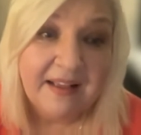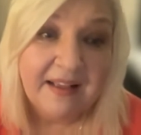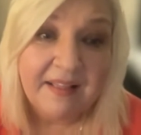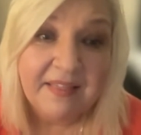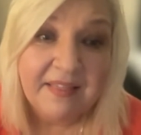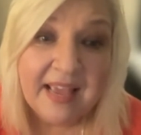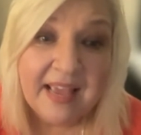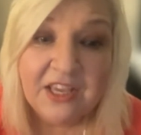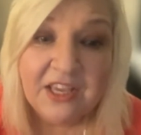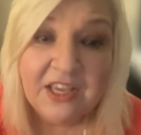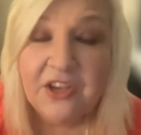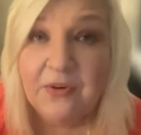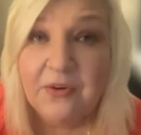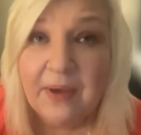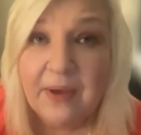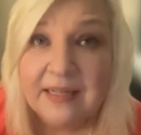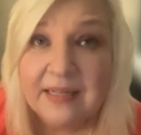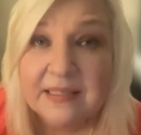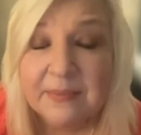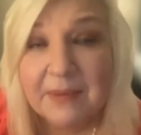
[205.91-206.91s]
A thank
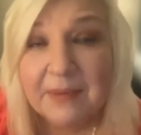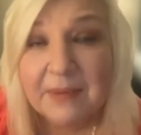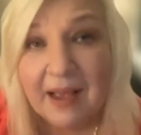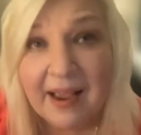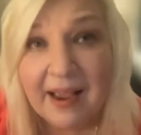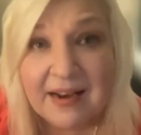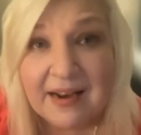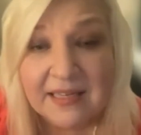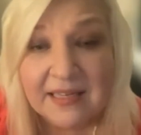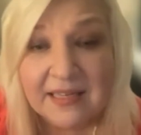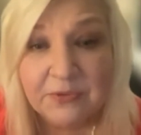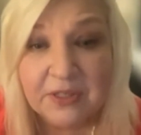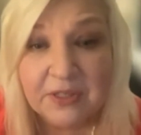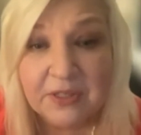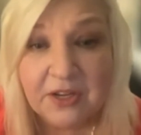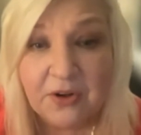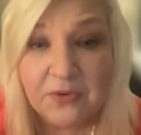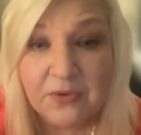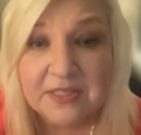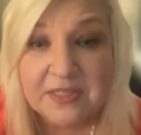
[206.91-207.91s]
you and some kindness
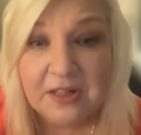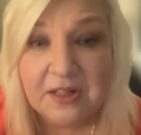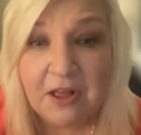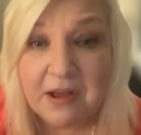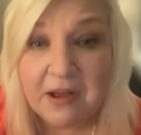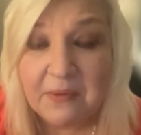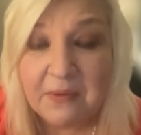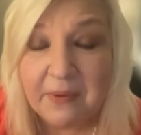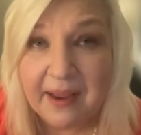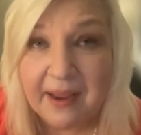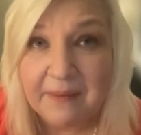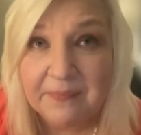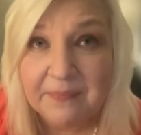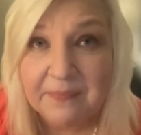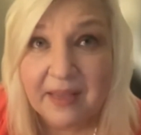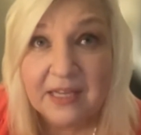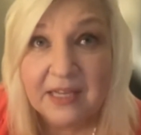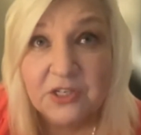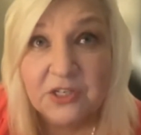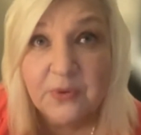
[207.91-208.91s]
really goes a long way.
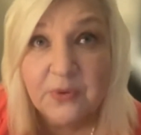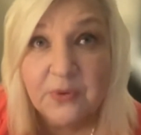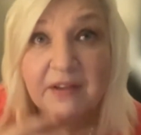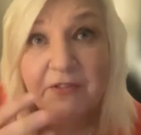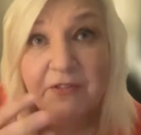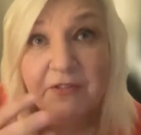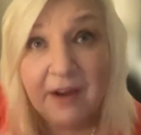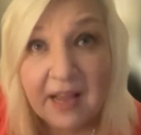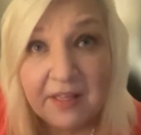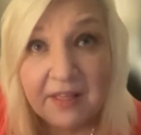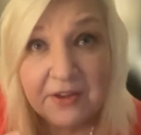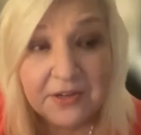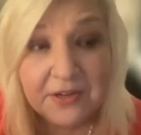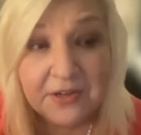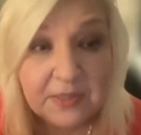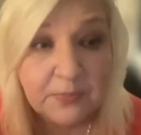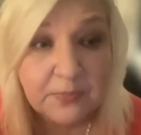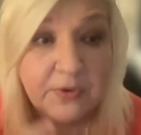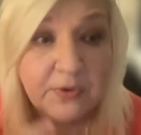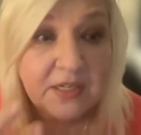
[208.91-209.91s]
And doing for
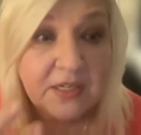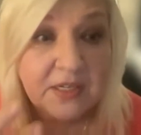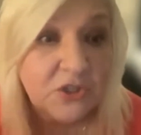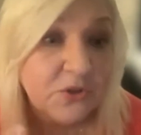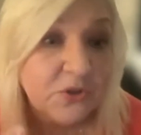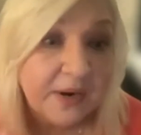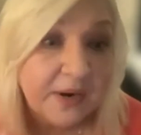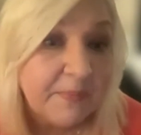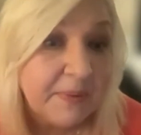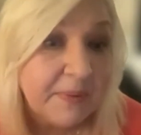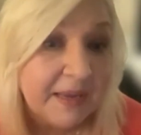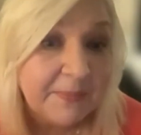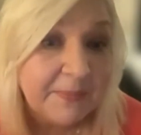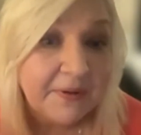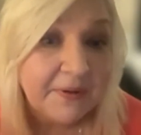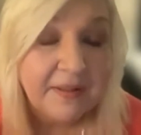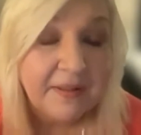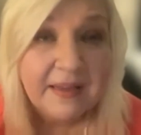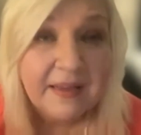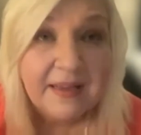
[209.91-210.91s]
others brings joy to
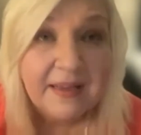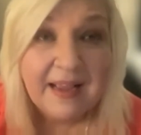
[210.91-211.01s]
people.